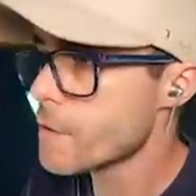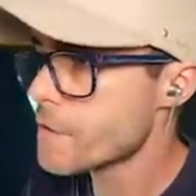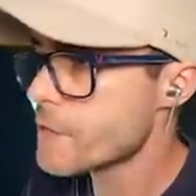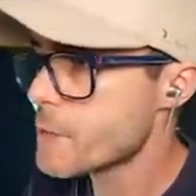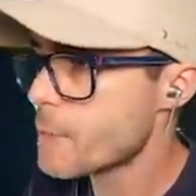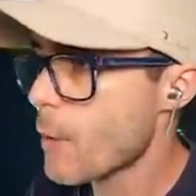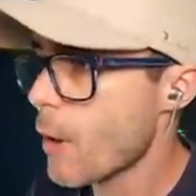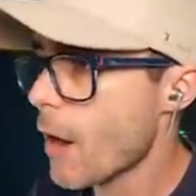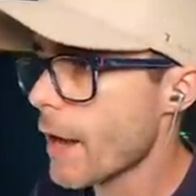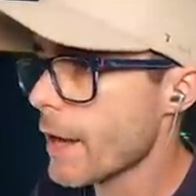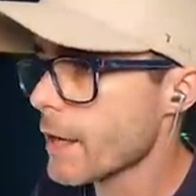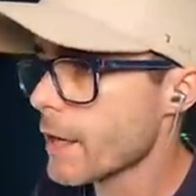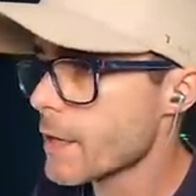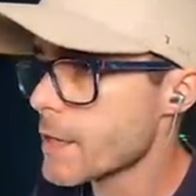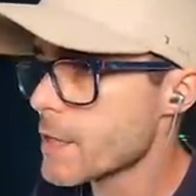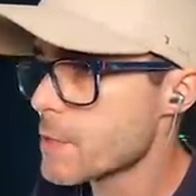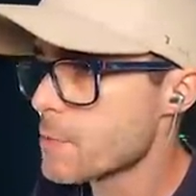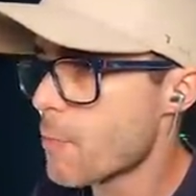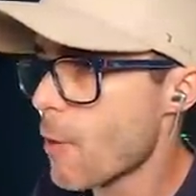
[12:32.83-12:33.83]
Wolf
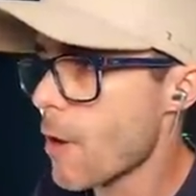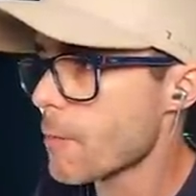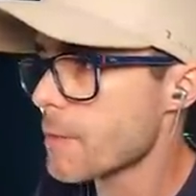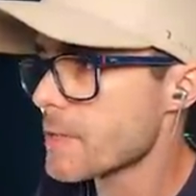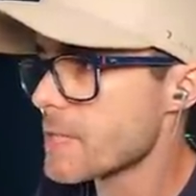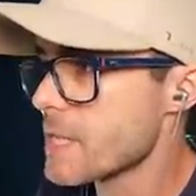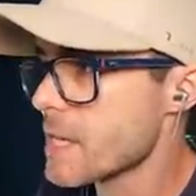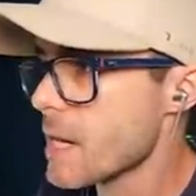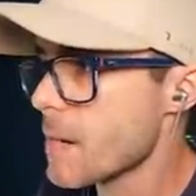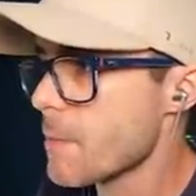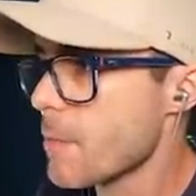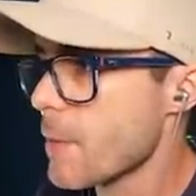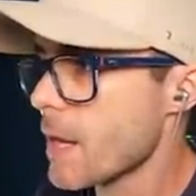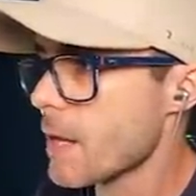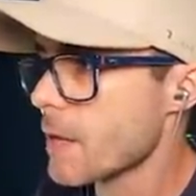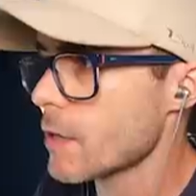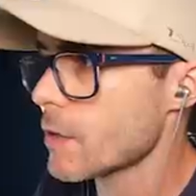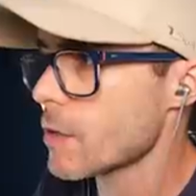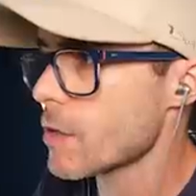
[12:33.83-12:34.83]
spiders, bombardier
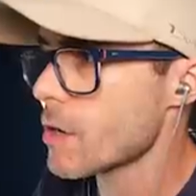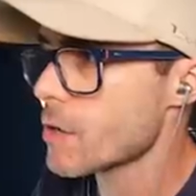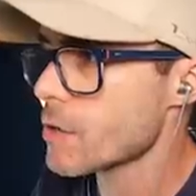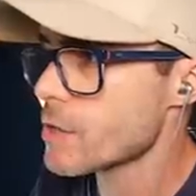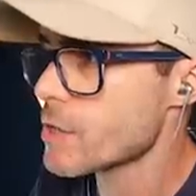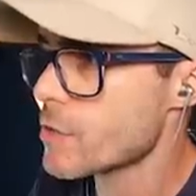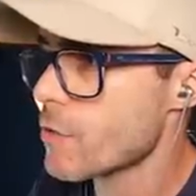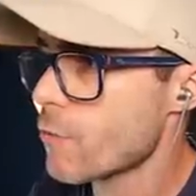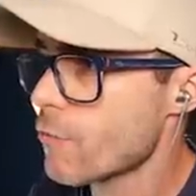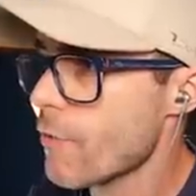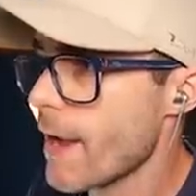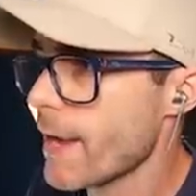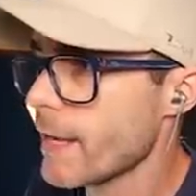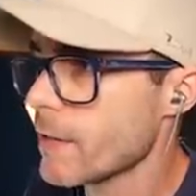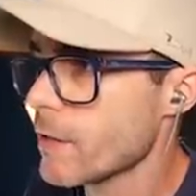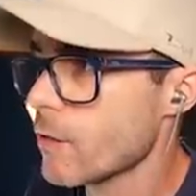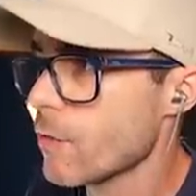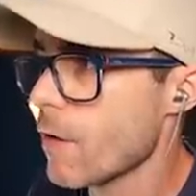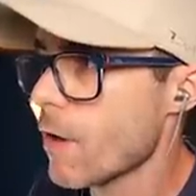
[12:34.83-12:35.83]
beetles,
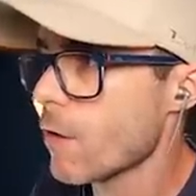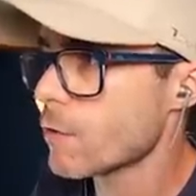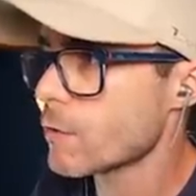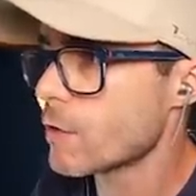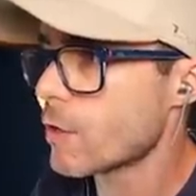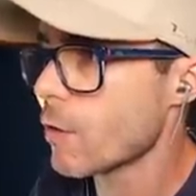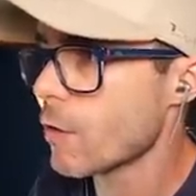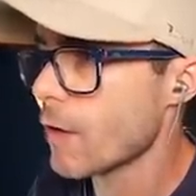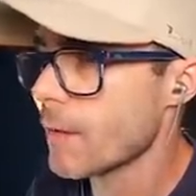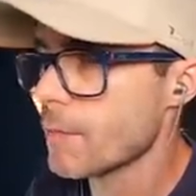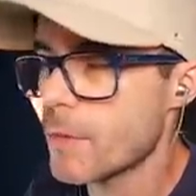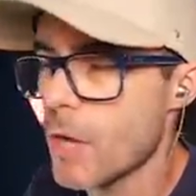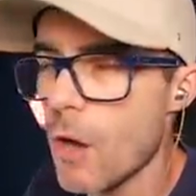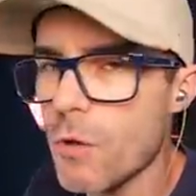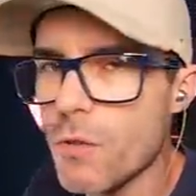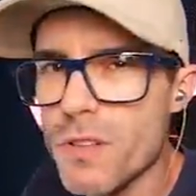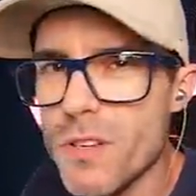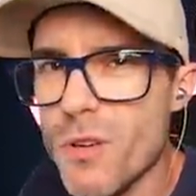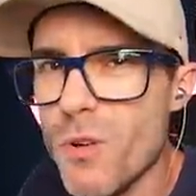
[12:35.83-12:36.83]
regular old go
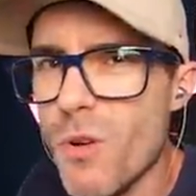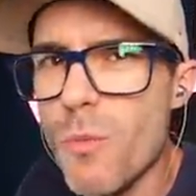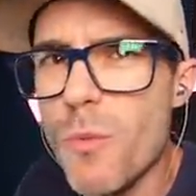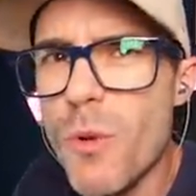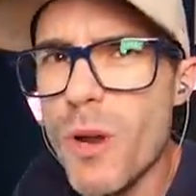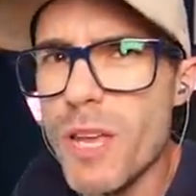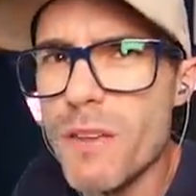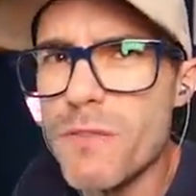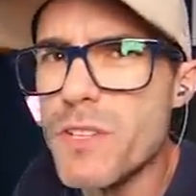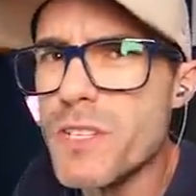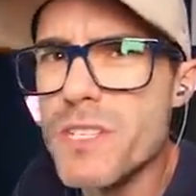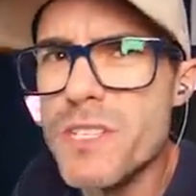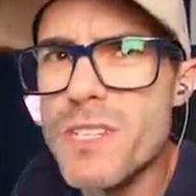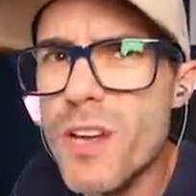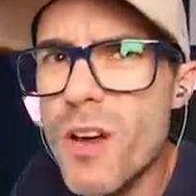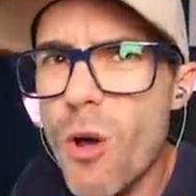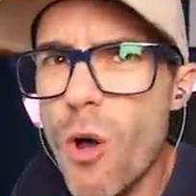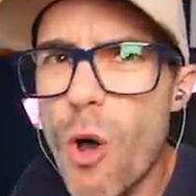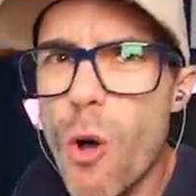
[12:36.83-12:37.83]
golden orb
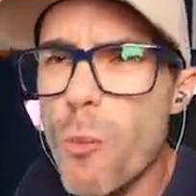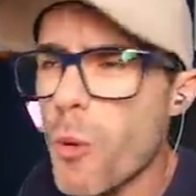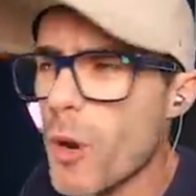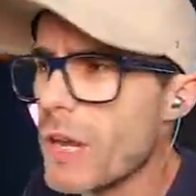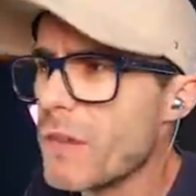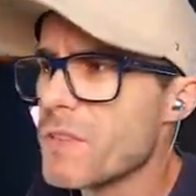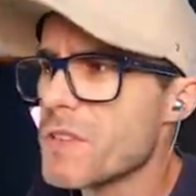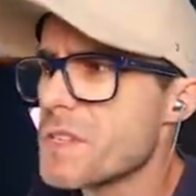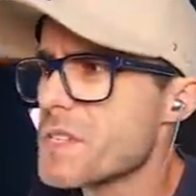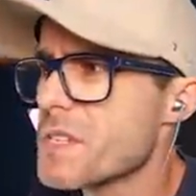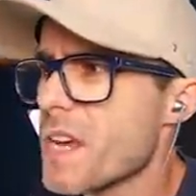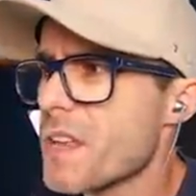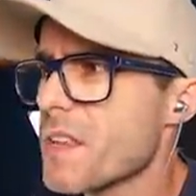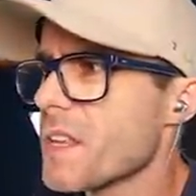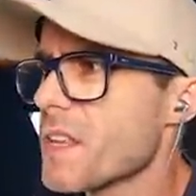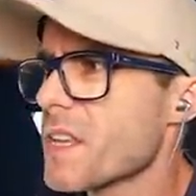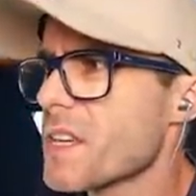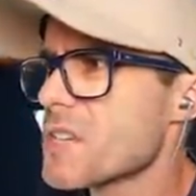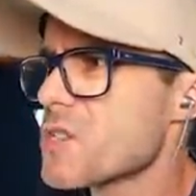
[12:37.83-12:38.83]
weavers? Orb weavers.
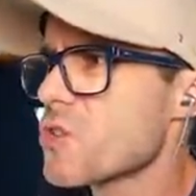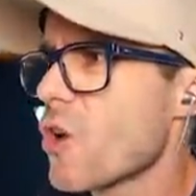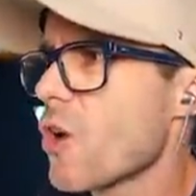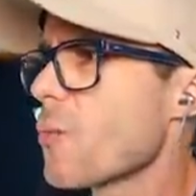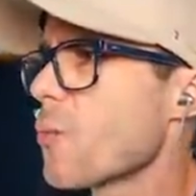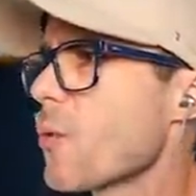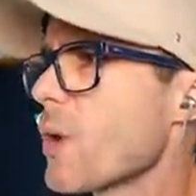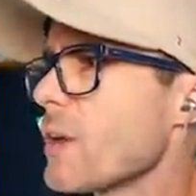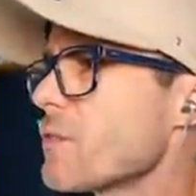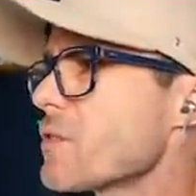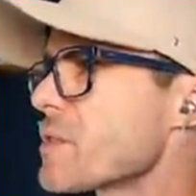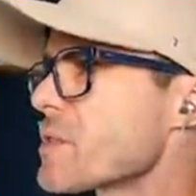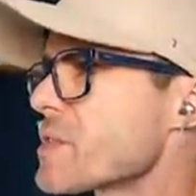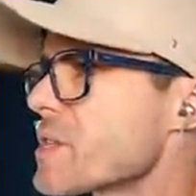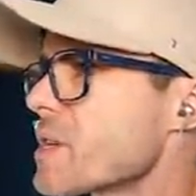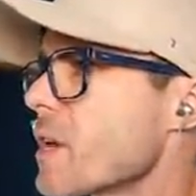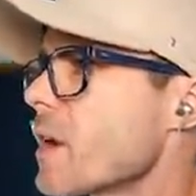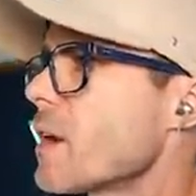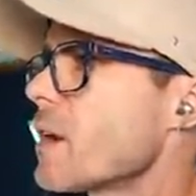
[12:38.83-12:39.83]
I think they're just orb
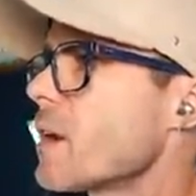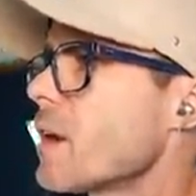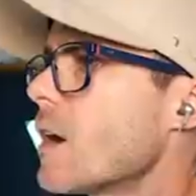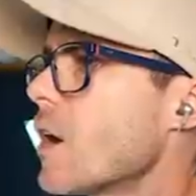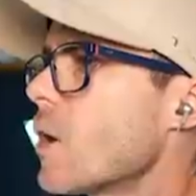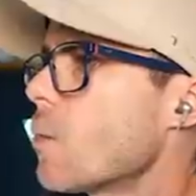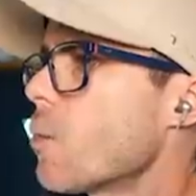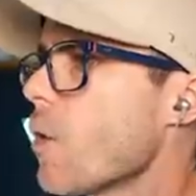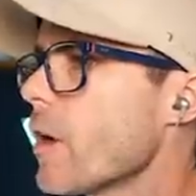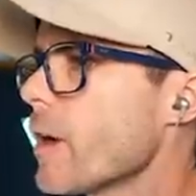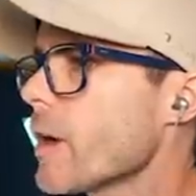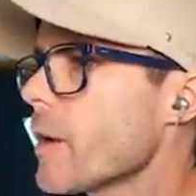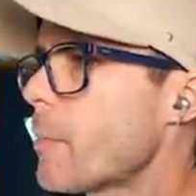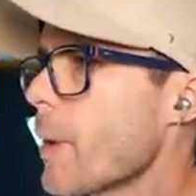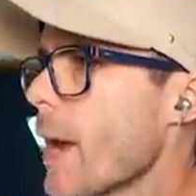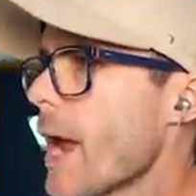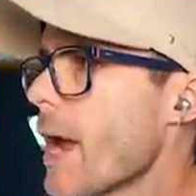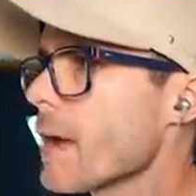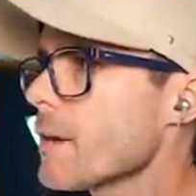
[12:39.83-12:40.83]
weavers.
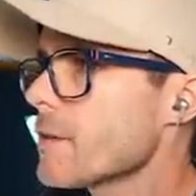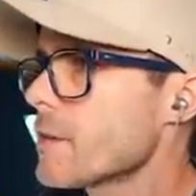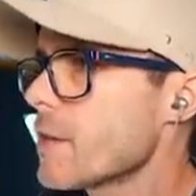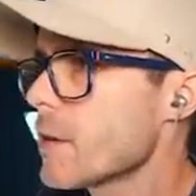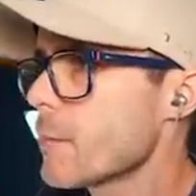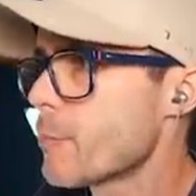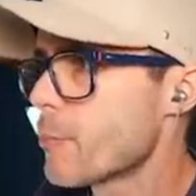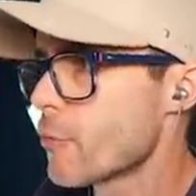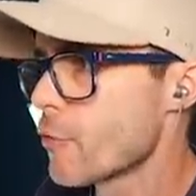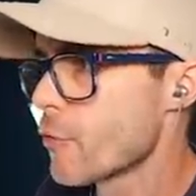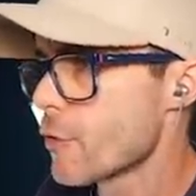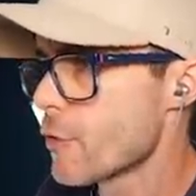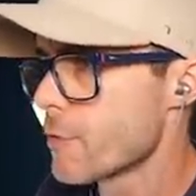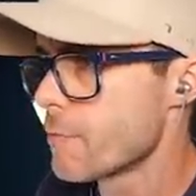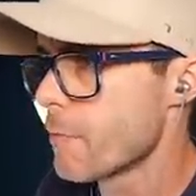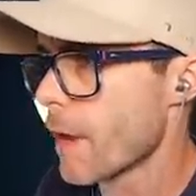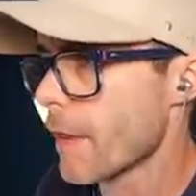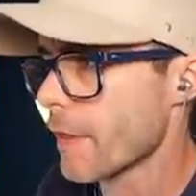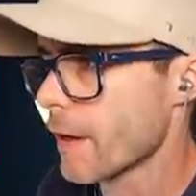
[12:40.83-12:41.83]
What about the
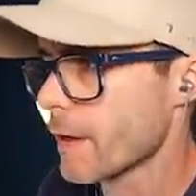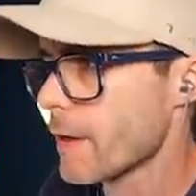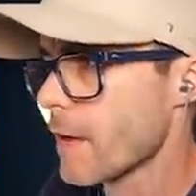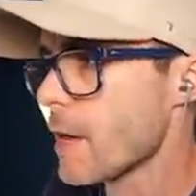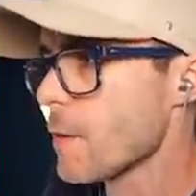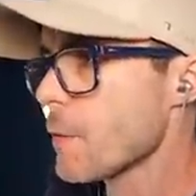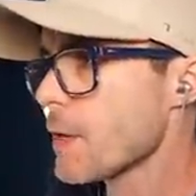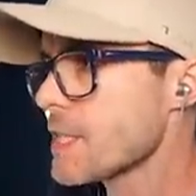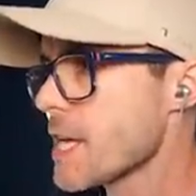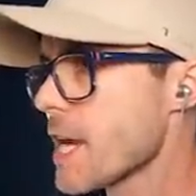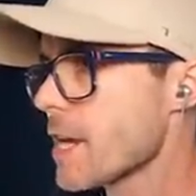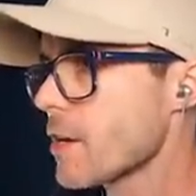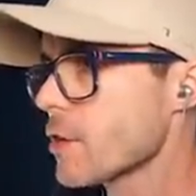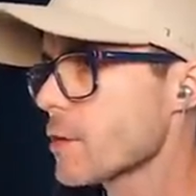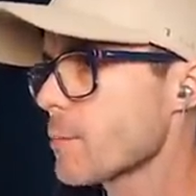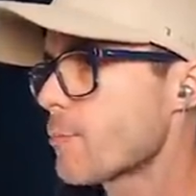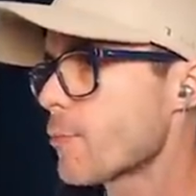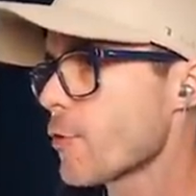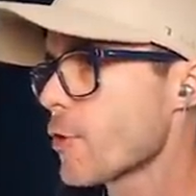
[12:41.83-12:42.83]
brood mother? Can we
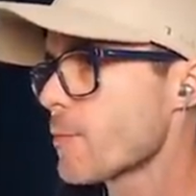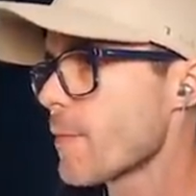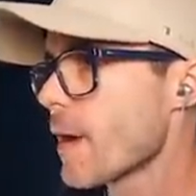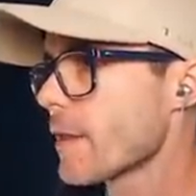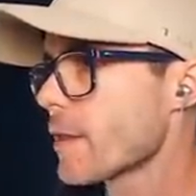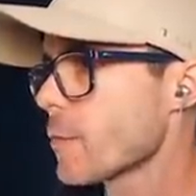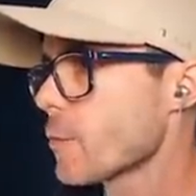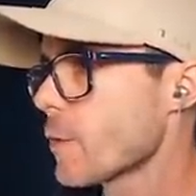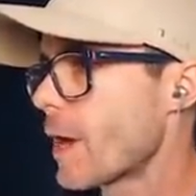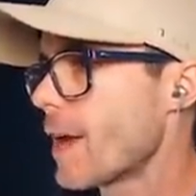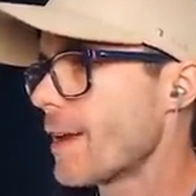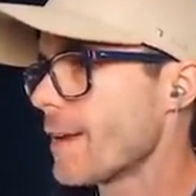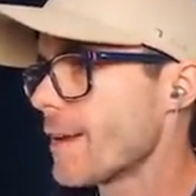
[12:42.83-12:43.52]
take on the brood mother